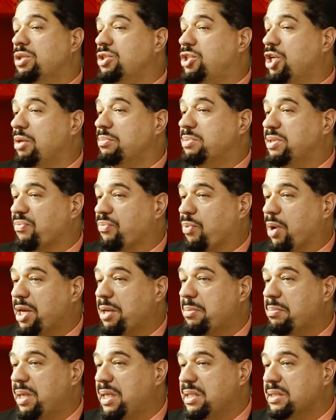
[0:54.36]
in terms of what
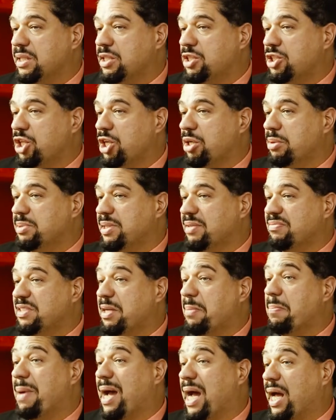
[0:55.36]
it means in terms of
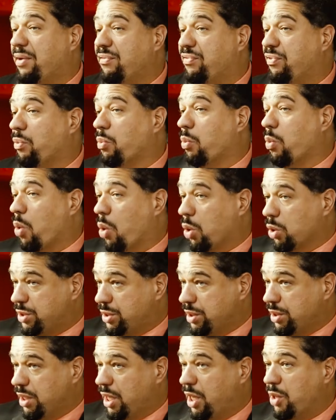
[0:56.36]
demand for
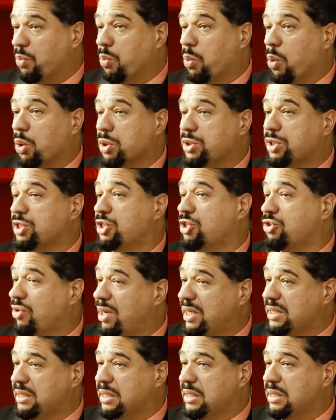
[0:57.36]
water and water
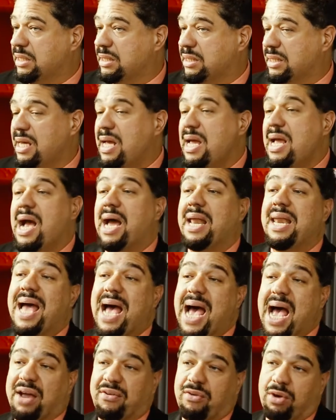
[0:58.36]
stresses and
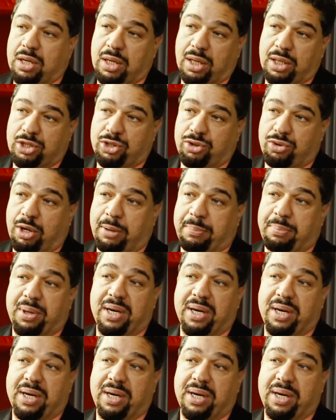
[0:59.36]
agricultural